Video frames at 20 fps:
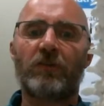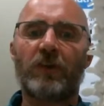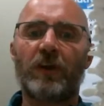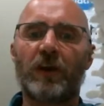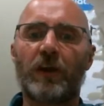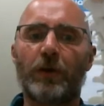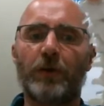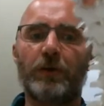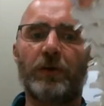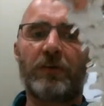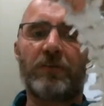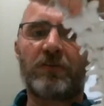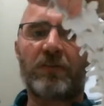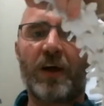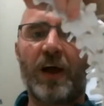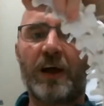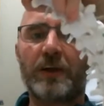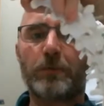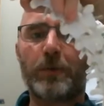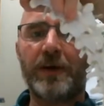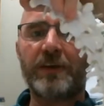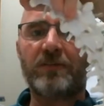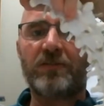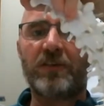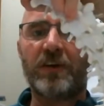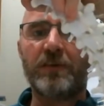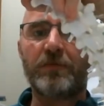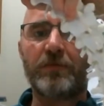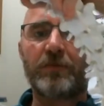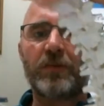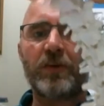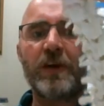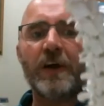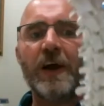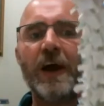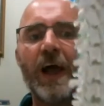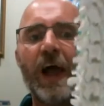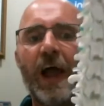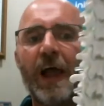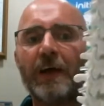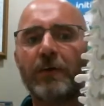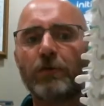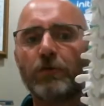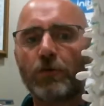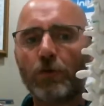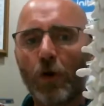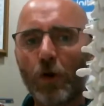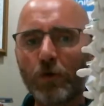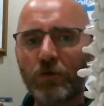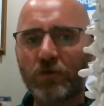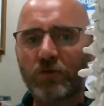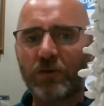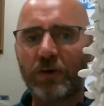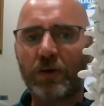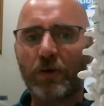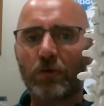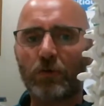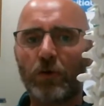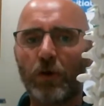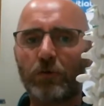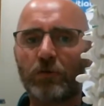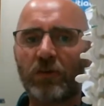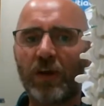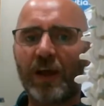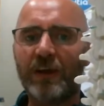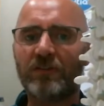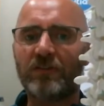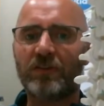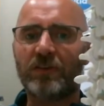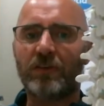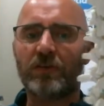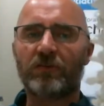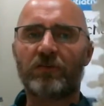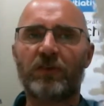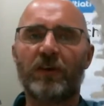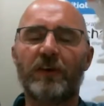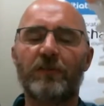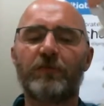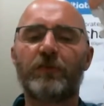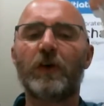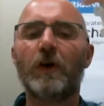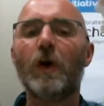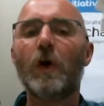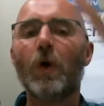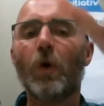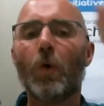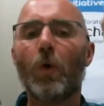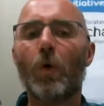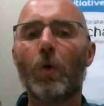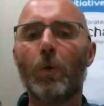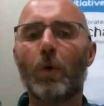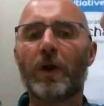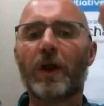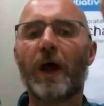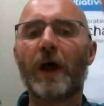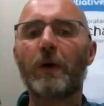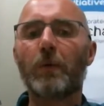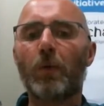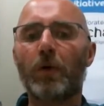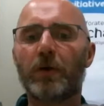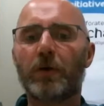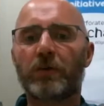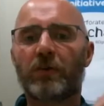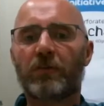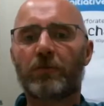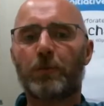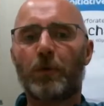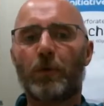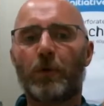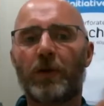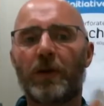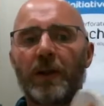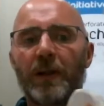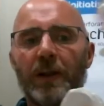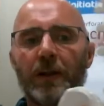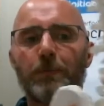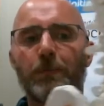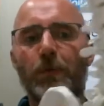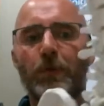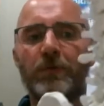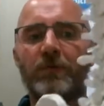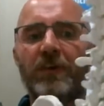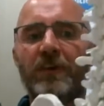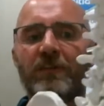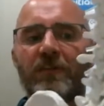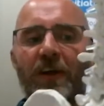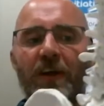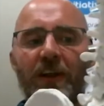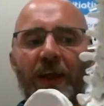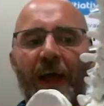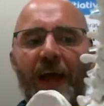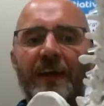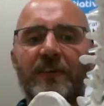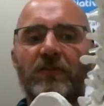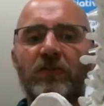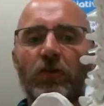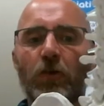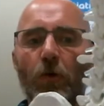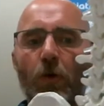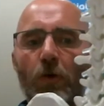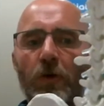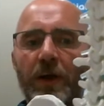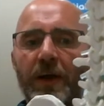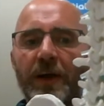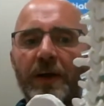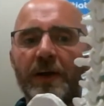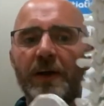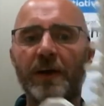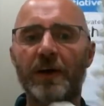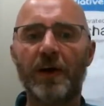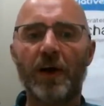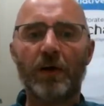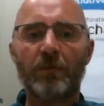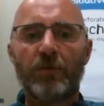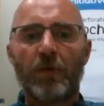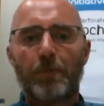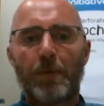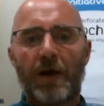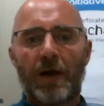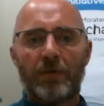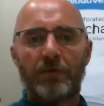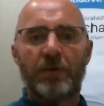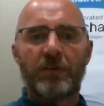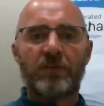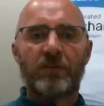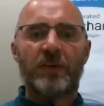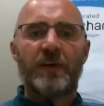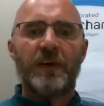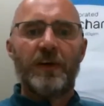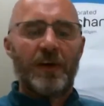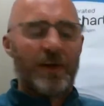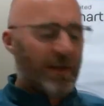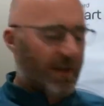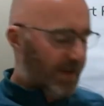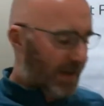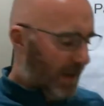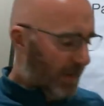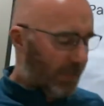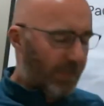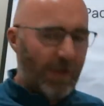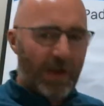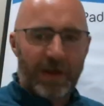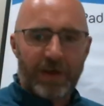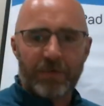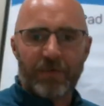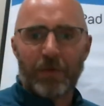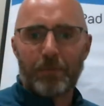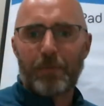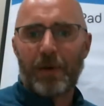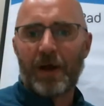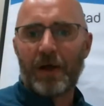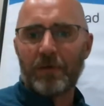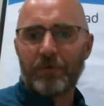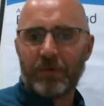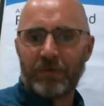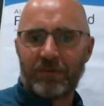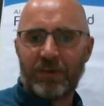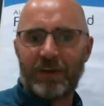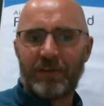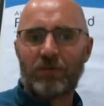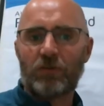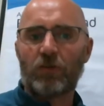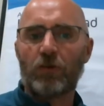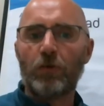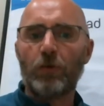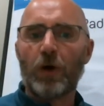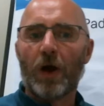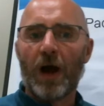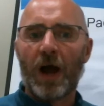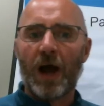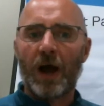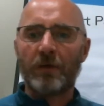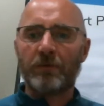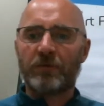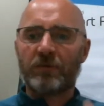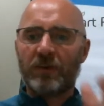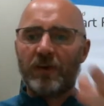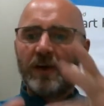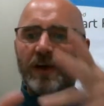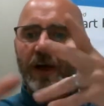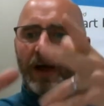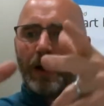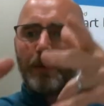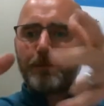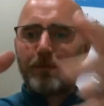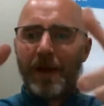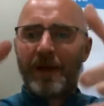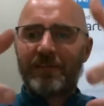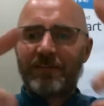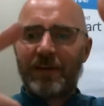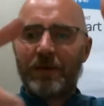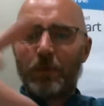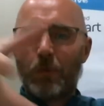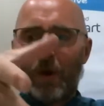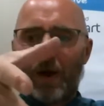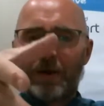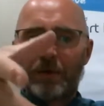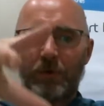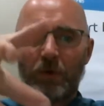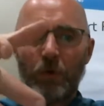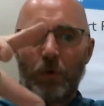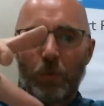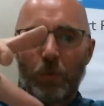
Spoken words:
include a sideways shift, a rotary or rotational shift, or what I want to explore in a little more detail, a torquing of the pelvis. Now, think of the pelvis in two halves. And basically, when you